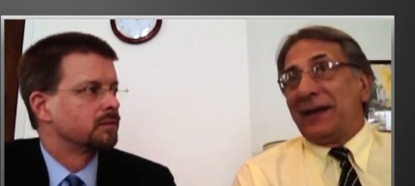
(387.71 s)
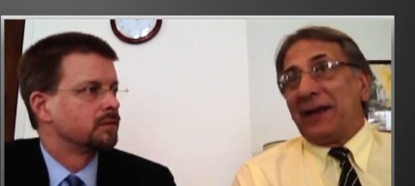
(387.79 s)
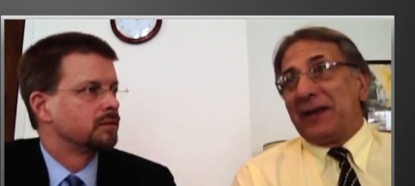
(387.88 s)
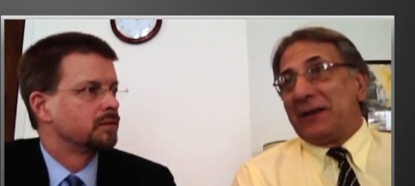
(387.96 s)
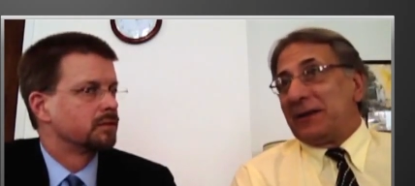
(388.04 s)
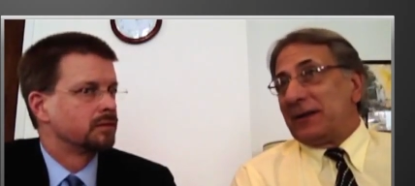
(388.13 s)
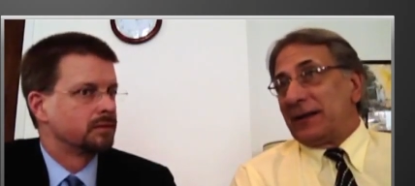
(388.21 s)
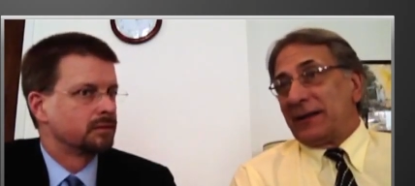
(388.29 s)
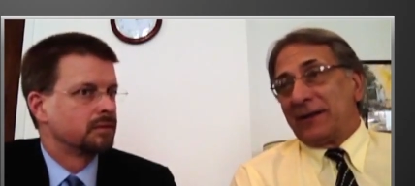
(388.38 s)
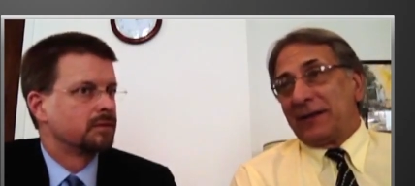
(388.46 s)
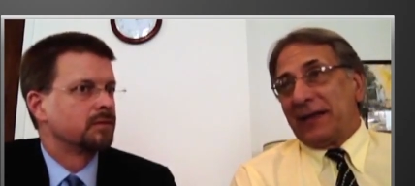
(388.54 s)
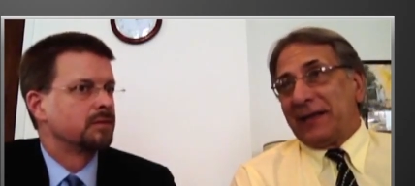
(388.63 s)
Speaker 1: And
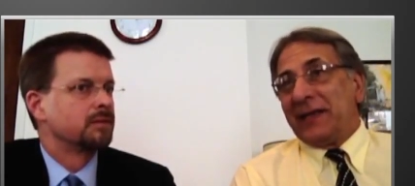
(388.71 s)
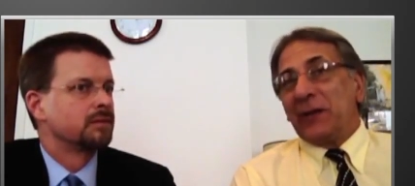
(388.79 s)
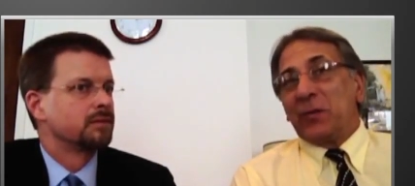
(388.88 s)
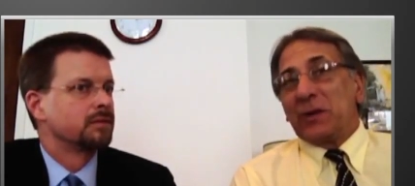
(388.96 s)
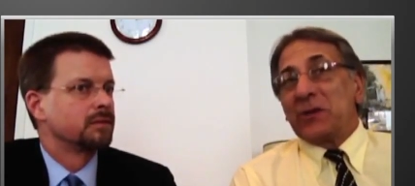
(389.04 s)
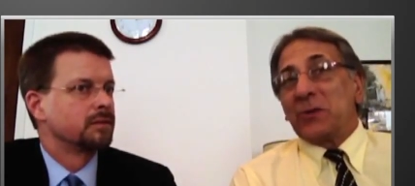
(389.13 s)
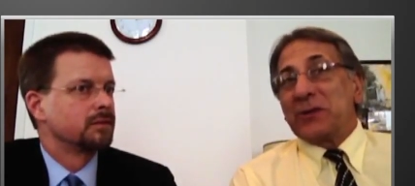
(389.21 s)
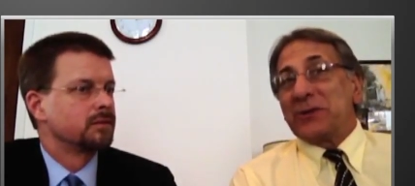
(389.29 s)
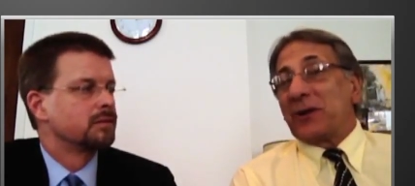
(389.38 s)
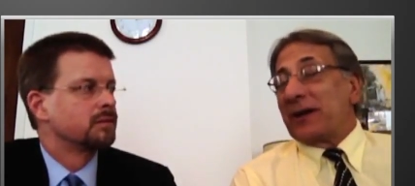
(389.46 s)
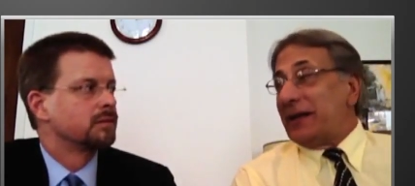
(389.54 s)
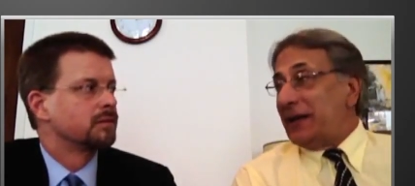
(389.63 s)
uh, I think once we
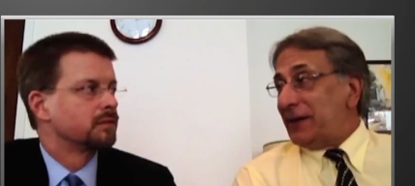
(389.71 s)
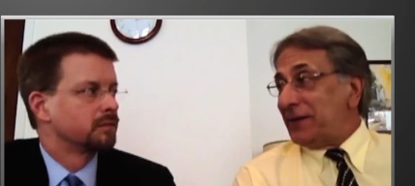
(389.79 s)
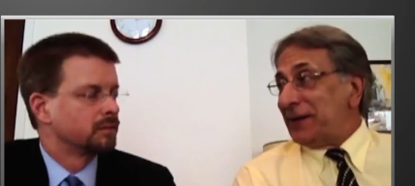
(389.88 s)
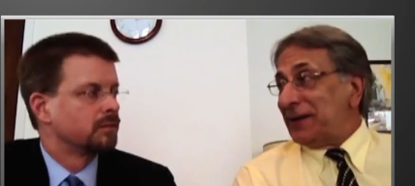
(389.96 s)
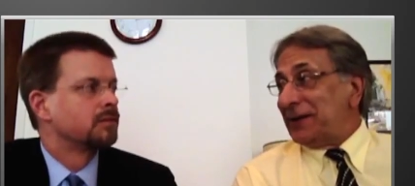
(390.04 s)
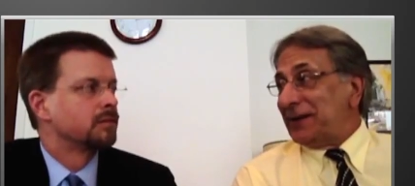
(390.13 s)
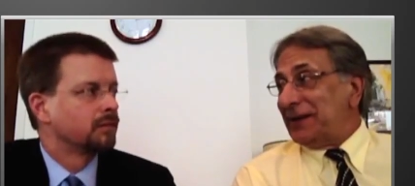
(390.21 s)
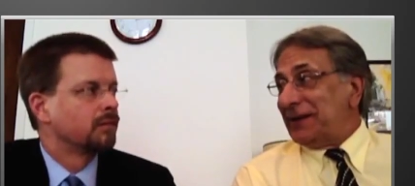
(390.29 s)
start hearing